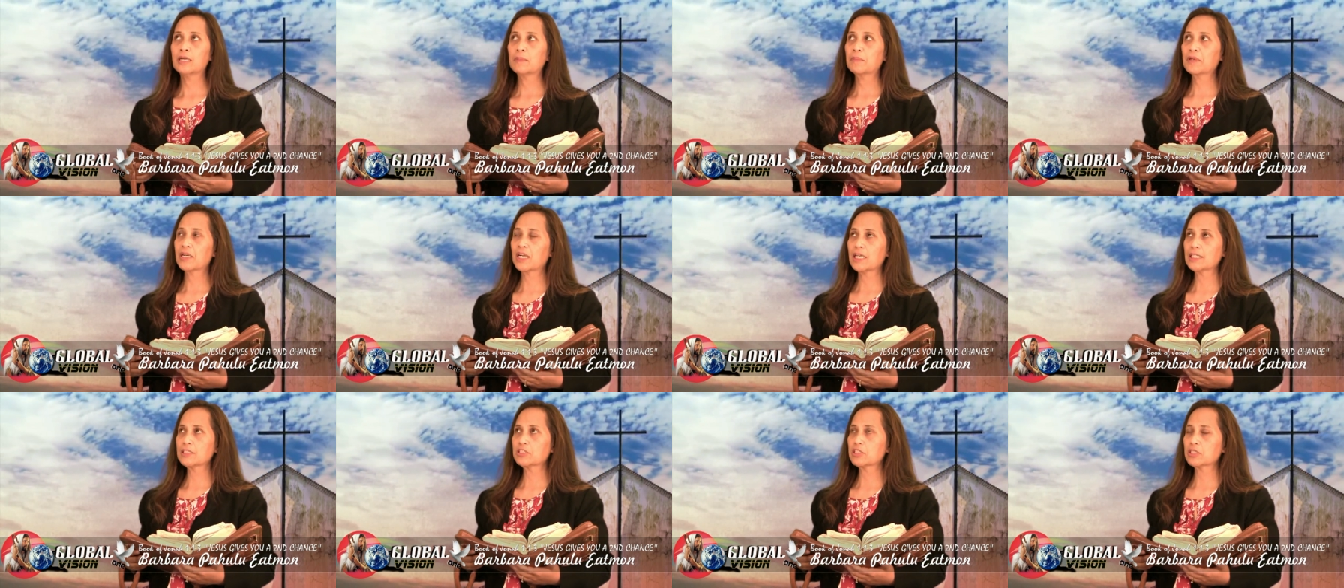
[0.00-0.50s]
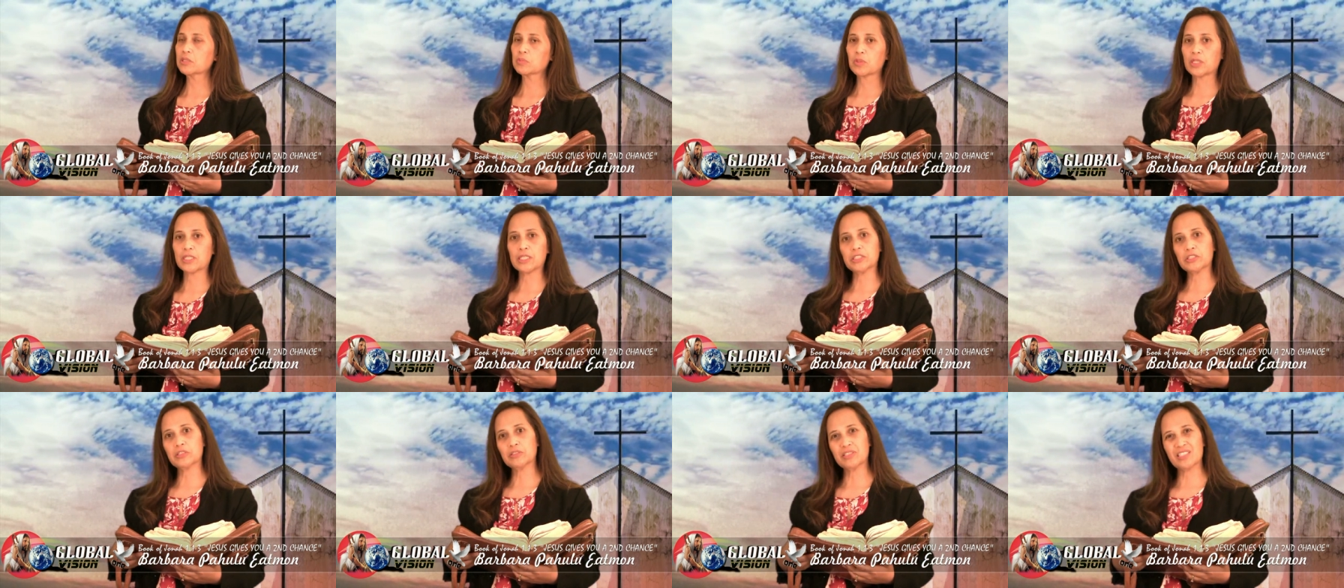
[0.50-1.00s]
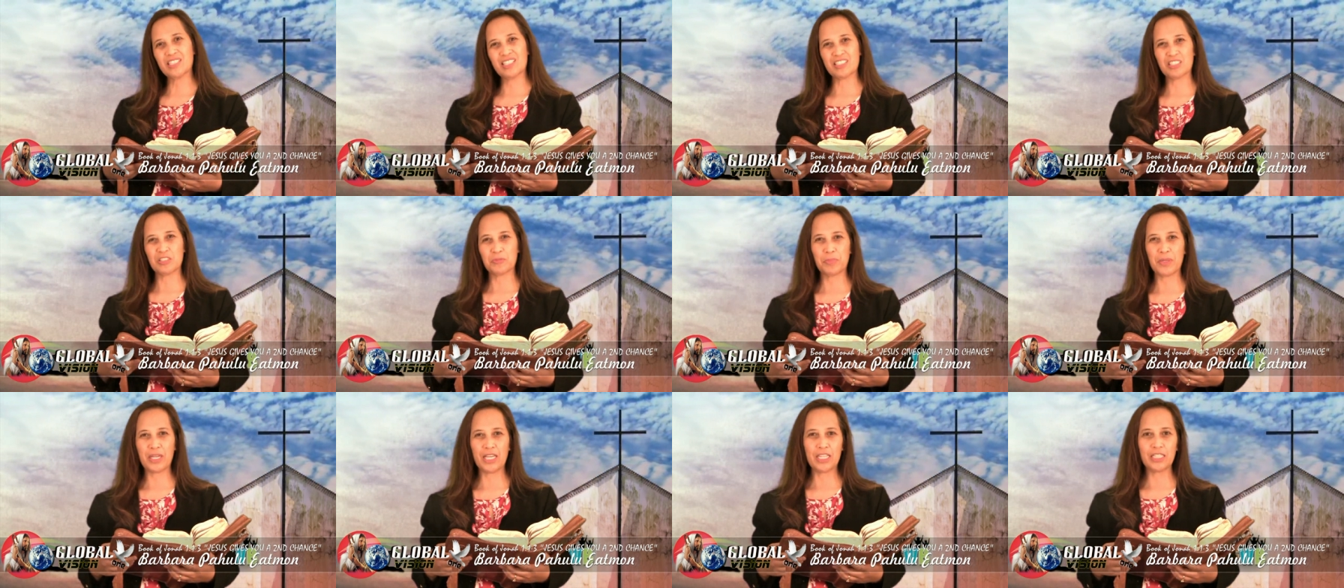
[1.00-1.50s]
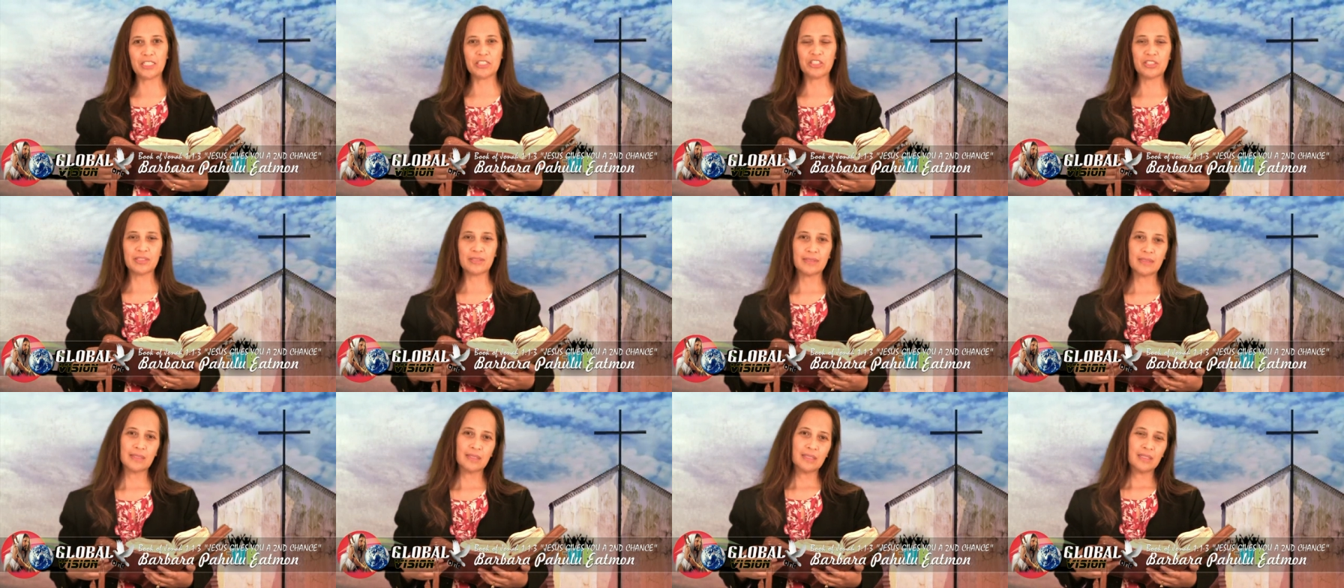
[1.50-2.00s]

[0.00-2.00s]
but I just wanted to touch base